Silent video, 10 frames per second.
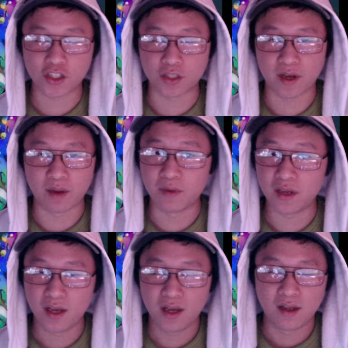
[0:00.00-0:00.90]

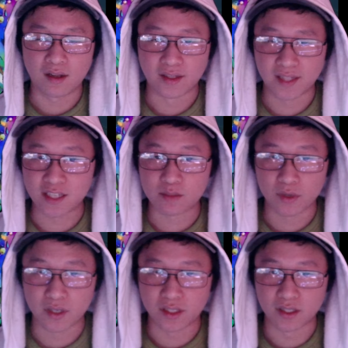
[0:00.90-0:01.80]
streamed, like that's
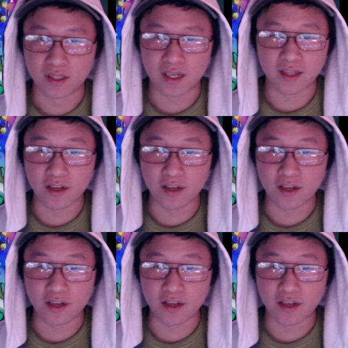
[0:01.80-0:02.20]
pretty good. And then you